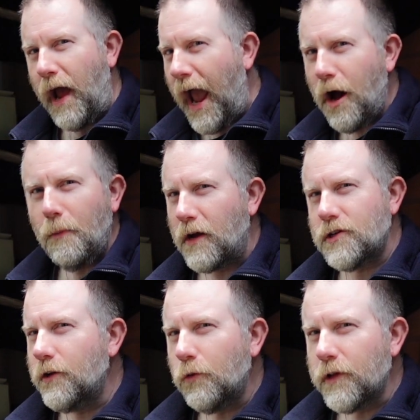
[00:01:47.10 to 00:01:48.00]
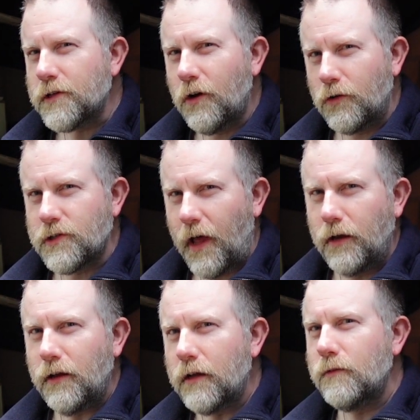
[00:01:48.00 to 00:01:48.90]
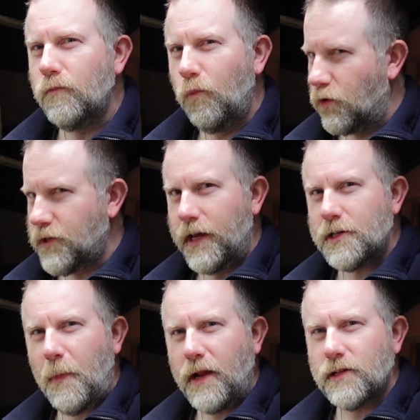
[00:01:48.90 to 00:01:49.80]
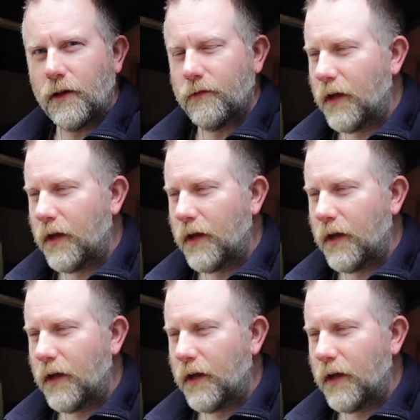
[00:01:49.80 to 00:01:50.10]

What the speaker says: how much did all this cost then, and was it expensive?